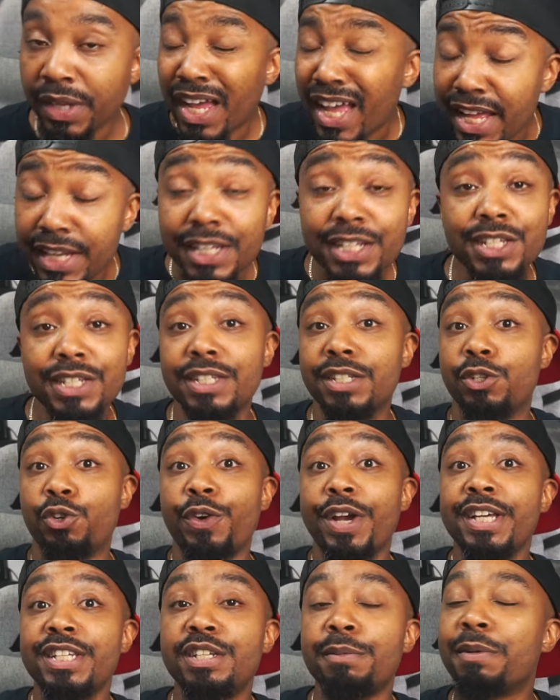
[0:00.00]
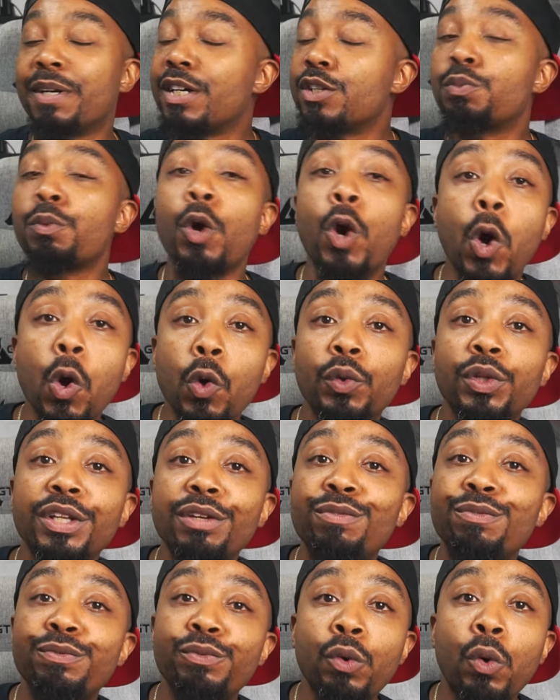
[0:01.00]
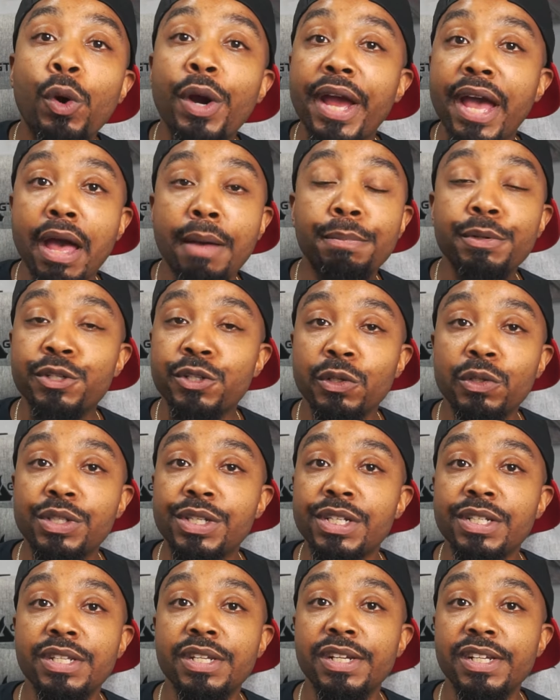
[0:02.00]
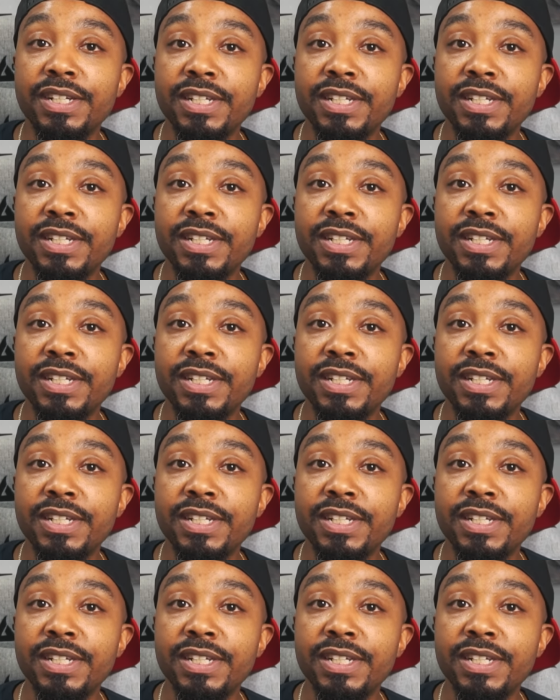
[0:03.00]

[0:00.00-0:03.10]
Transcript: And this is crazy because we're only four episodes into the